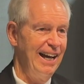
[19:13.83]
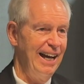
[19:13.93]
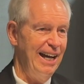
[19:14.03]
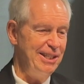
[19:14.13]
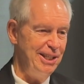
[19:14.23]

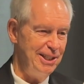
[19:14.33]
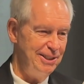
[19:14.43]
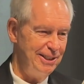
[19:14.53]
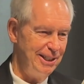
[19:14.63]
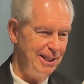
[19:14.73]
I
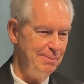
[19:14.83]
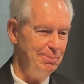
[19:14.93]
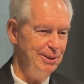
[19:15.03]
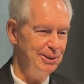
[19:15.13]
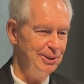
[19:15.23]
did up
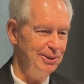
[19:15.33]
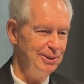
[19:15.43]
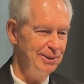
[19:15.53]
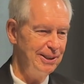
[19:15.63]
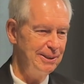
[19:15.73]

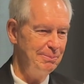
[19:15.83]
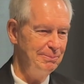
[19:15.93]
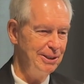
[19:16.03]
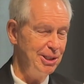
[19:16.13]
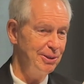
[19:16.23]
until
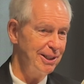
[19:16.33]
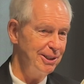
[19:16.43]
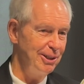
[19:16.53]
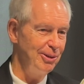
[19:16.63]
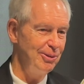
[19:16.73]
a year
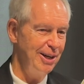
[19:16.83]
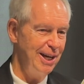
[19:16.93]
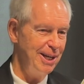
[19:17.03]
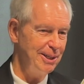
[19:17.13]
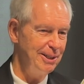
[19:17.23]
ago. I
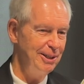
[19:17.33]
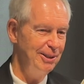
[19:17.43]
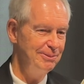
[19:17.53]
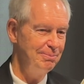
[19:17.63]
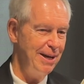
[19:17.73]
had a
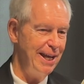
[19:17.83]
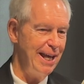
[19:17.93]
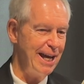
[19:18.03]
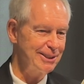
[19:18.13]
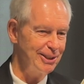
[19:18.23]
bad
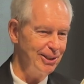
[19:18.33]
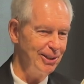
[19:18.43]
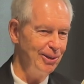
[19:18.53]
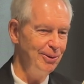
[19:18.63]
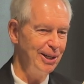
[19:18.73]
accident
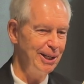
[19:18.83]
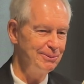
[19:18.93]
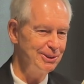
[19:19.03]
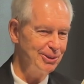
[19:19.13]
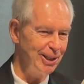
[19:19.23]
on one I
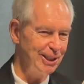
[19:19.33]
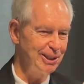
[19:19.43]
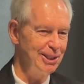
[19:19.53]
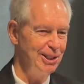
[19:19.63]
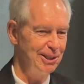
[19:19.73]
was training,
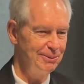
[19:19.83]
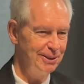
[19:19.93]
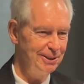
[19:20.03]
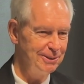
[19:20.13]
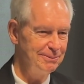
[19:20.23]
a young
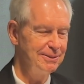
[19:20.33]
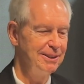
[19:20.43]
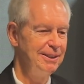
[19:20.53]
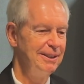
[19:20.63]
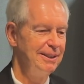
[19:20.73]
one, and
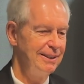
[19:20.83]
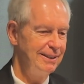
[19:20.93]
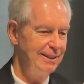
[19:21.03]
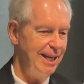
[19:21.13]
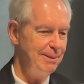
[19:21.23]

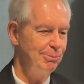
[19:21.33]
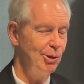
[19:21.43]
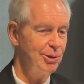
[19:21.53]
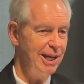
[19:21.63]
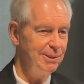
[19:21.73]

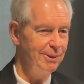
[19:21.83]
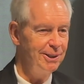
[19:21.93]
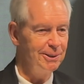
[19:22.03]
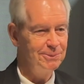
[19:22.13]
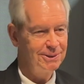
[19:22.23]
broke 8
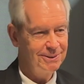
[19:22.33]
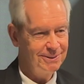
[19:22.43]
ribs.